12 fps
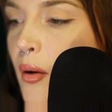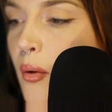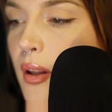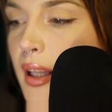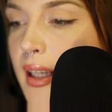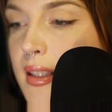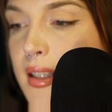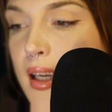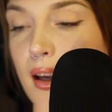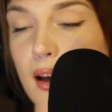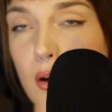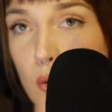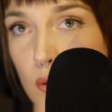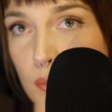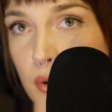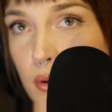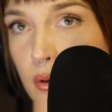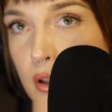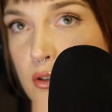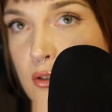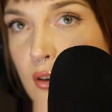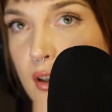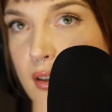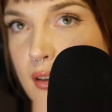Well, like I say, I hope you
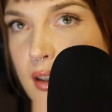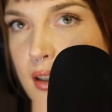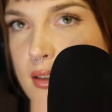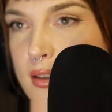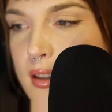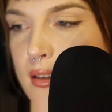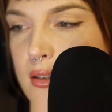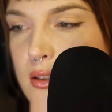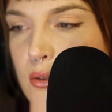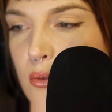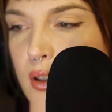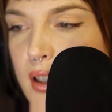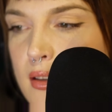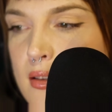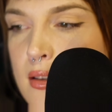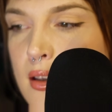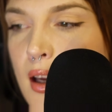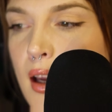enjoyed these little stories.